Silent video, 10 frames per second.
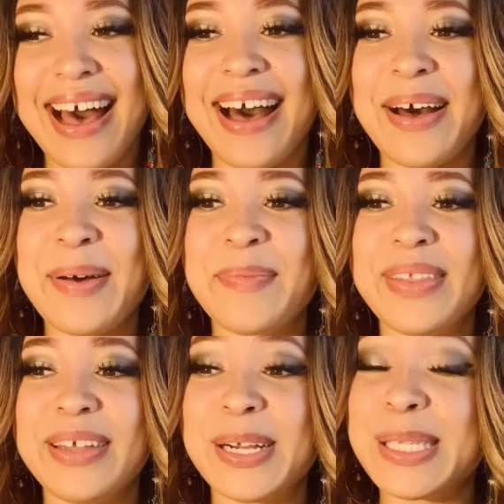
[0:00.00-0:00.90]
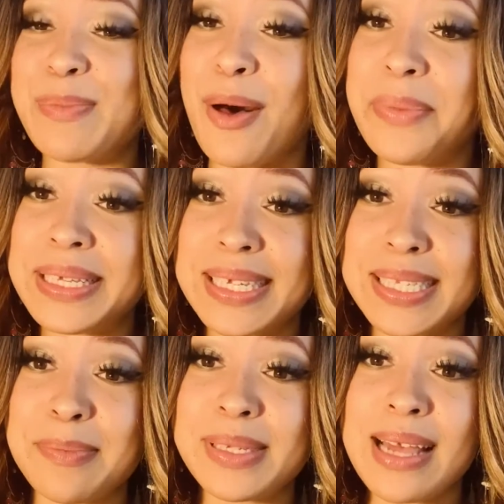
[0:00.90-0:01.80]
They're a small business
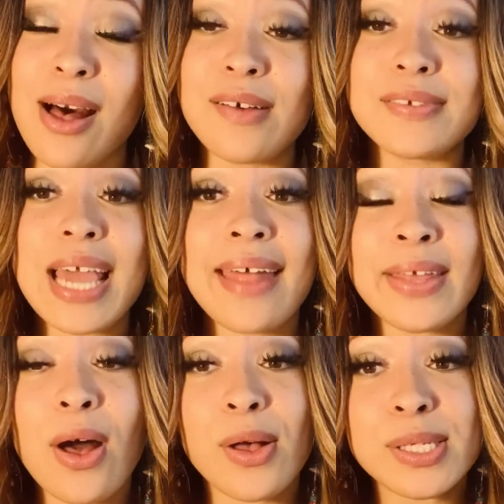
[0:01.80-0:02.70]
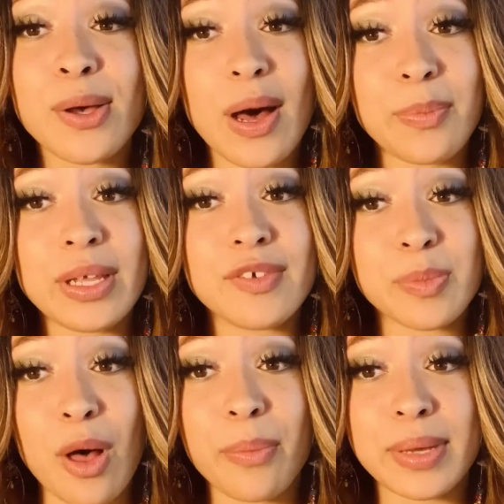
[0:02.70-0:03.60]
themselves, and they also uplift
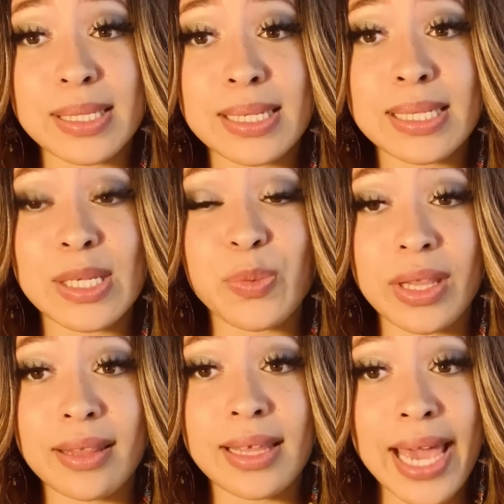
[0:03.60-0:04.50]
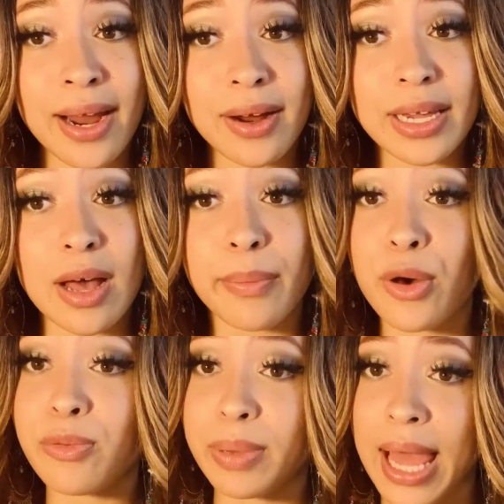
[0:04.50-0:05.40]
small businesses within the area,
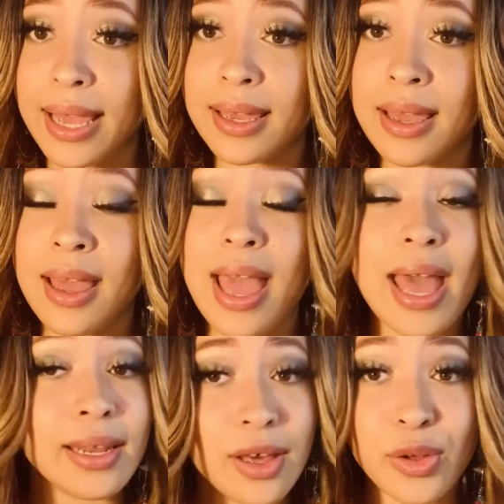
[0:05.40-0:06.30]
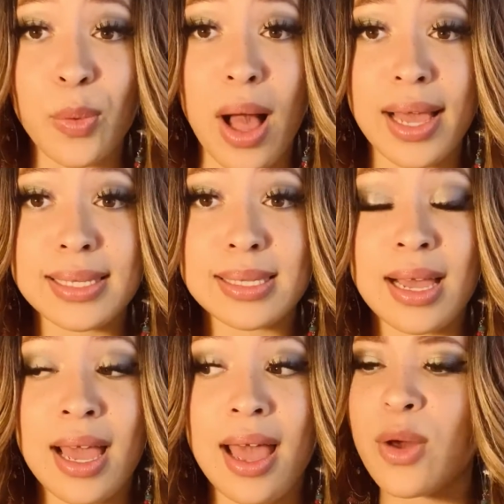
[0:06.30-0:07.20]
both Black and otherwise.
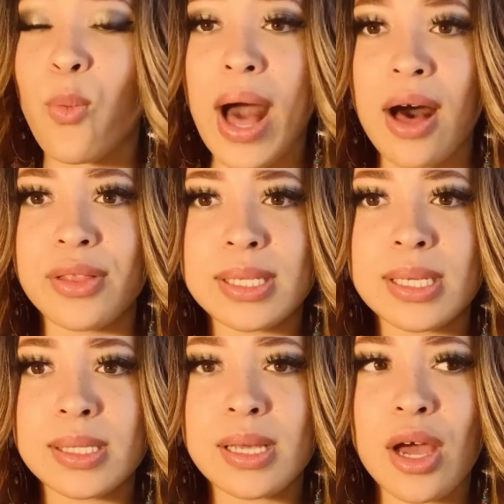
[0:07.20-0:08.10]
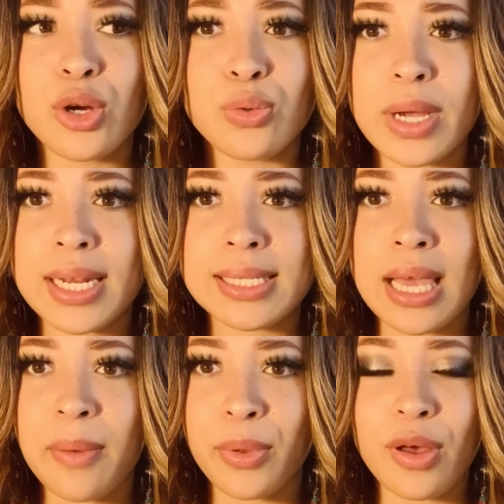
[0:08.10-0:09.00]
Like, wow, this is a great
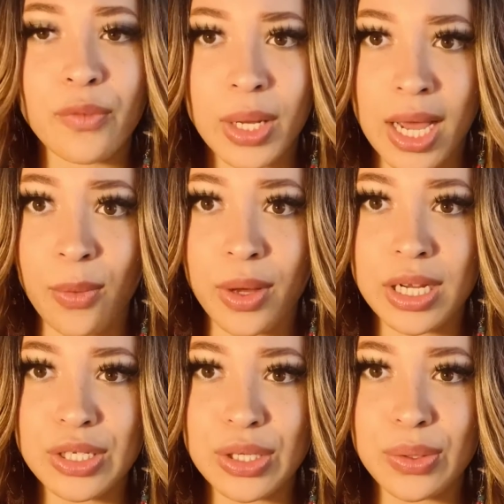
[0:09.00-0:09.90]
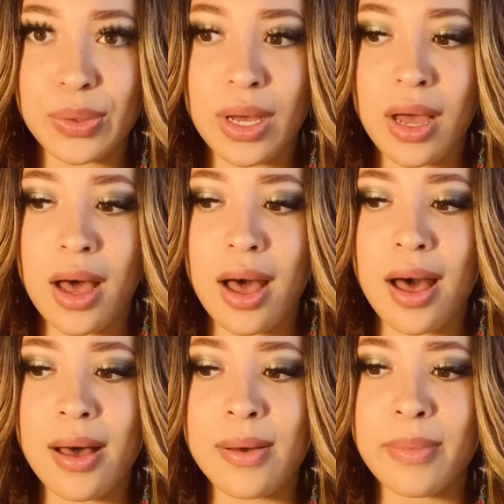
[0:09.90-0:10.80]
example of what I want to do.
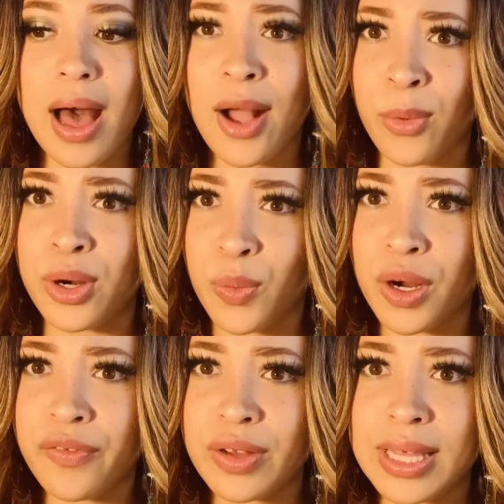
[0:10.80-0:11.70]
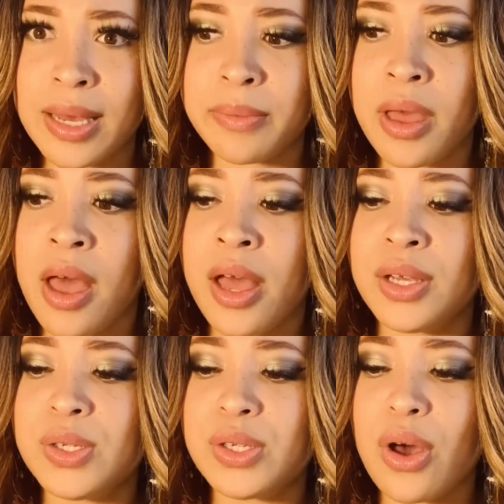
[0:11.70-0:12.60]
I want to work for them.
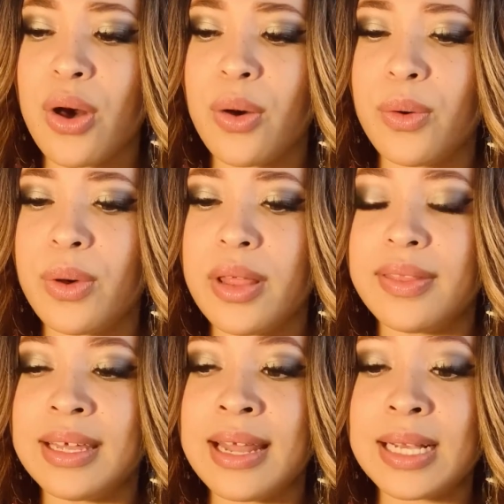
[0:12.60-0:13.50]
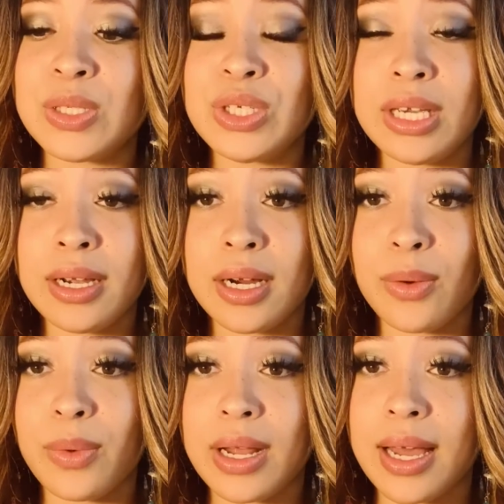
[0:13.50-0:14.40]
So the next year,
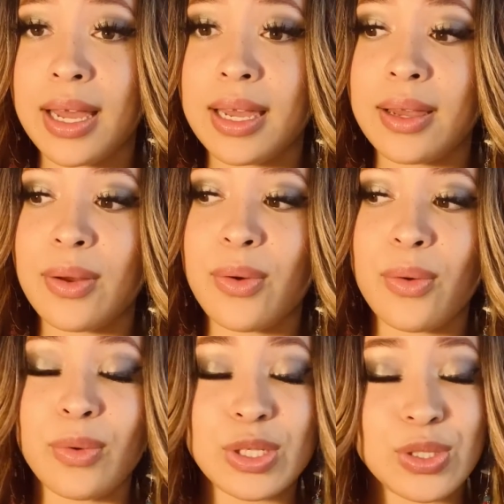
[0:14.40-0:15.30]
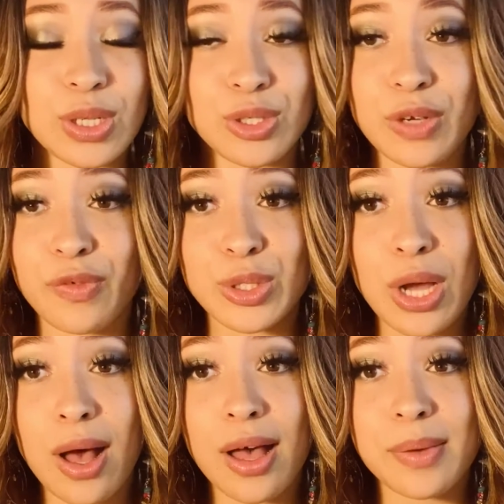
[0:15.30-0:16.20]
when I was searching for
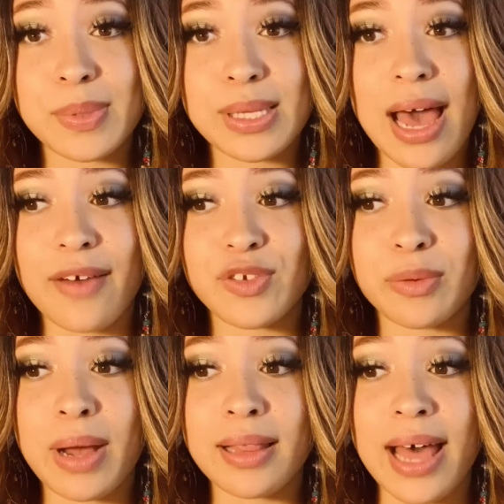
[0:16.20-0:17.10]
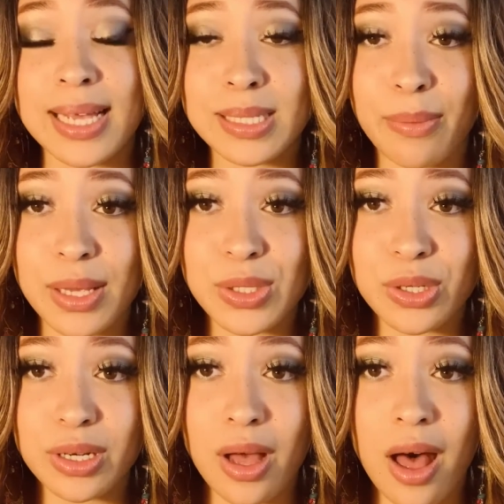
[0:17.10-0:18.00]
jobs after my last
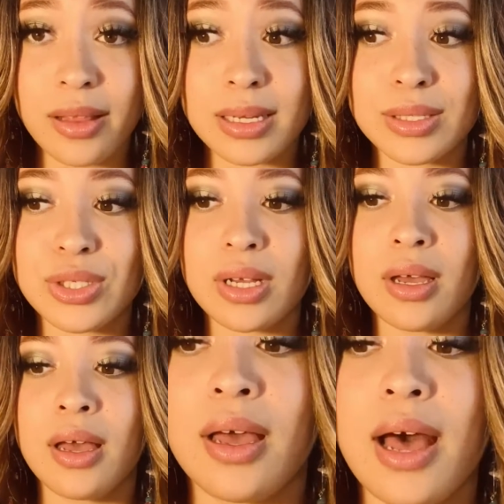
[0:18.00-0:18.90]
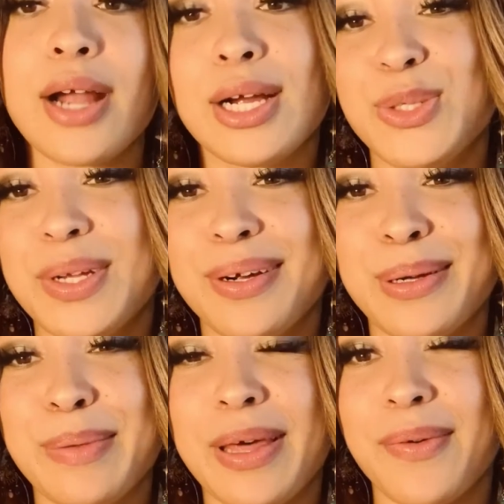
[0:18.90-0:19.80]
semester in college, I graduated
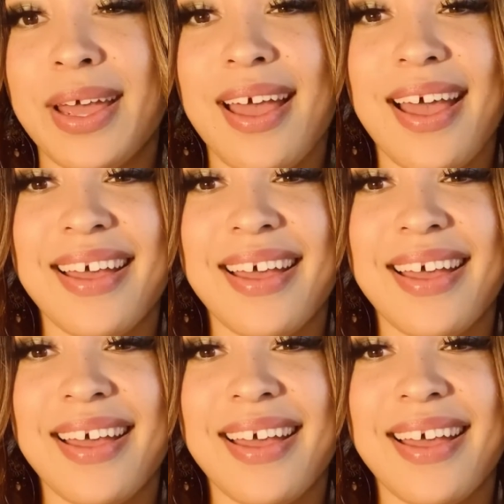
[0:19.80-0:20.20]
early, by the way,